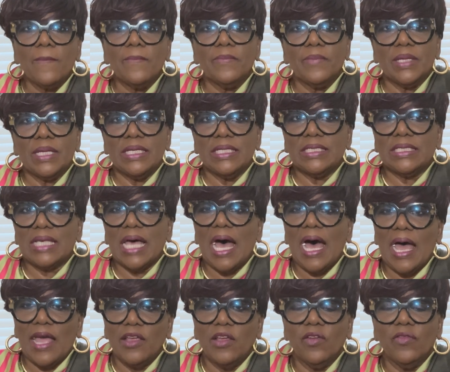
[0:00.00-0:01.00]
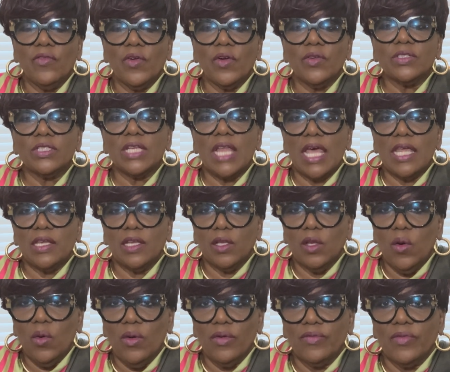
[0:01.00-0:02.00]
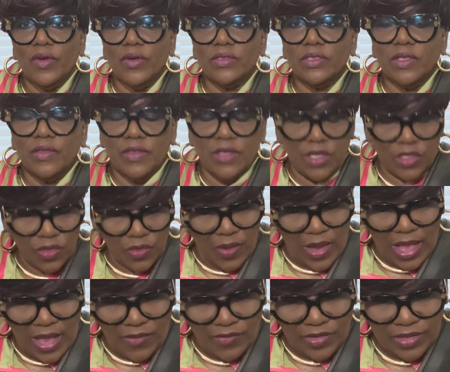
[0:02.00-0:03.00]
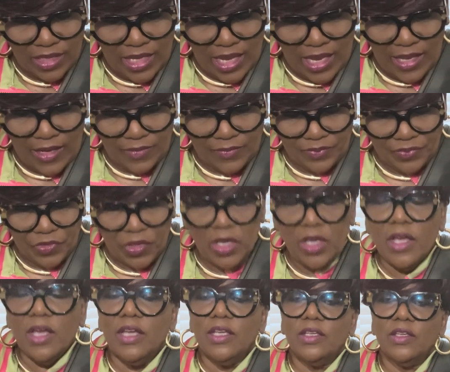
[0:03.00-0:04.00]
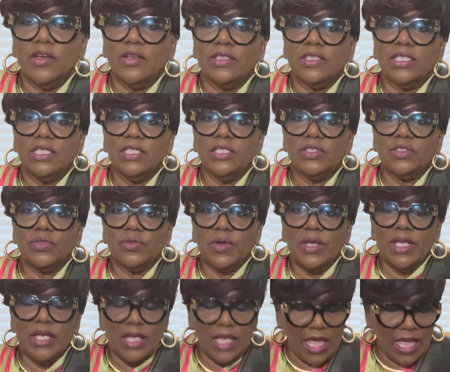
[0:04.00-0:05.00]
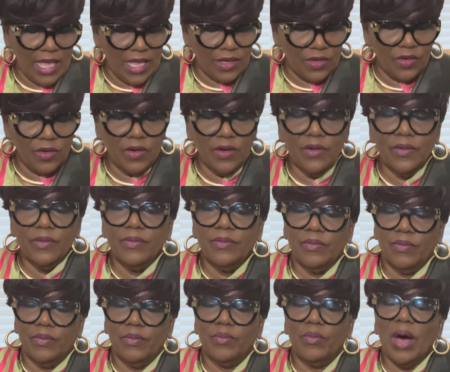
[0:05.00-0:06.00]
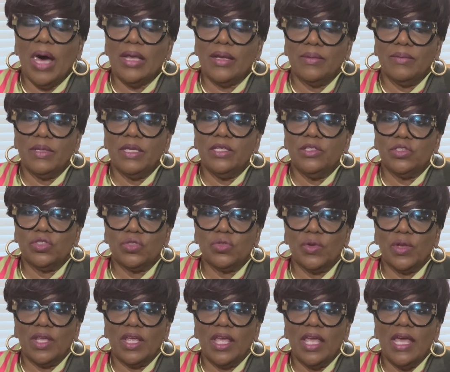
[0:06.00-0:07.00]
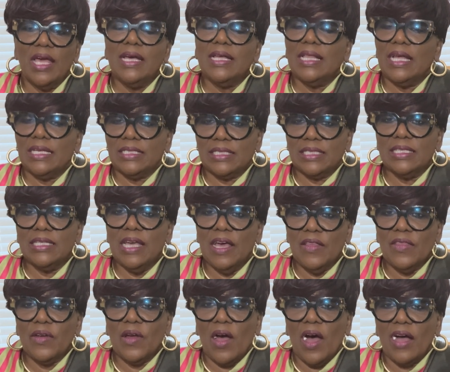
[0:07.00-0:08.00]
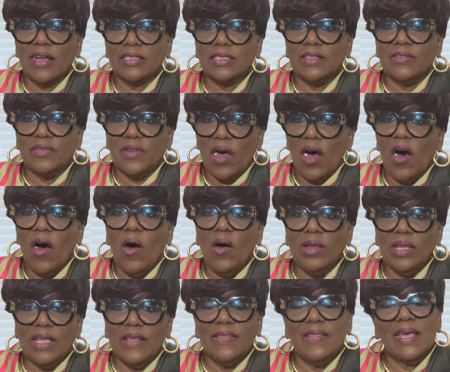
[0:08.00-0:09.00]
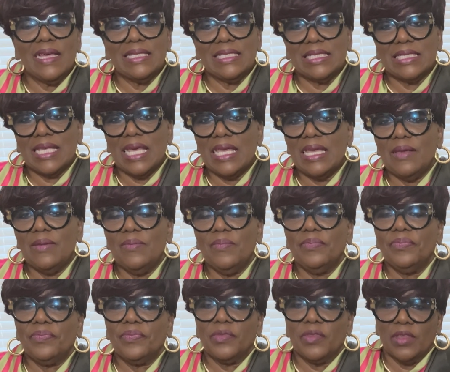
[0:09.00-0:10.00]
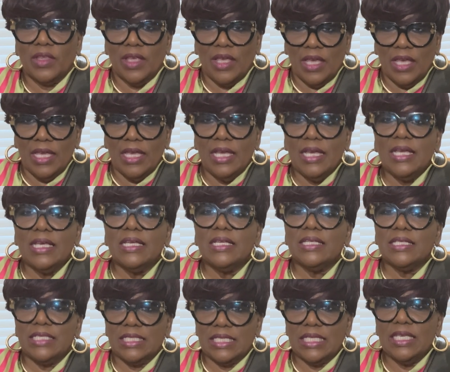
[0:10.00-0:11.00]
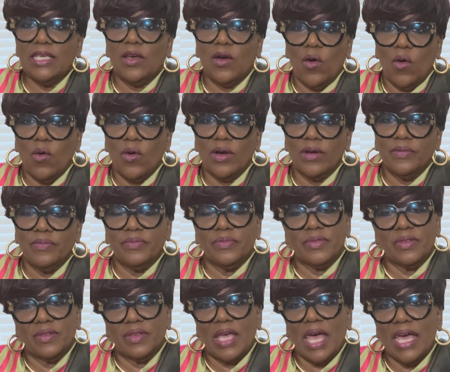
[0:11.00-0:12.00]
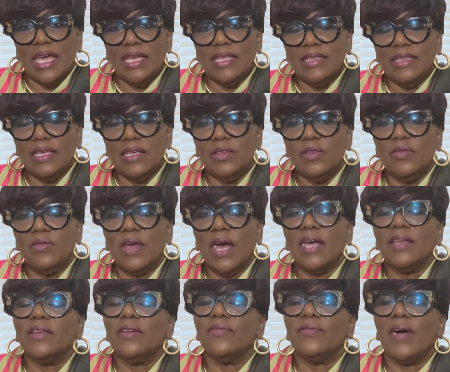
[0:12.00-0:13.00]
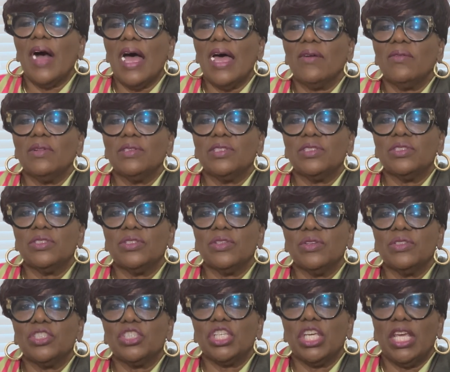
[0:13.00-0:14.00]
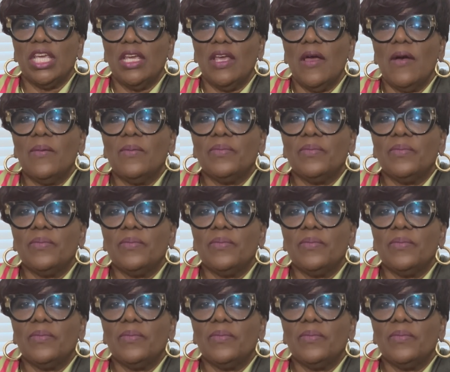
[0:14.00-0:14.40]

but it's a higher version and a lower version. Then you have again, your D string and your bottom E string. That's another octave, all in that same C chord, okay? Then you've got your five, which is your G,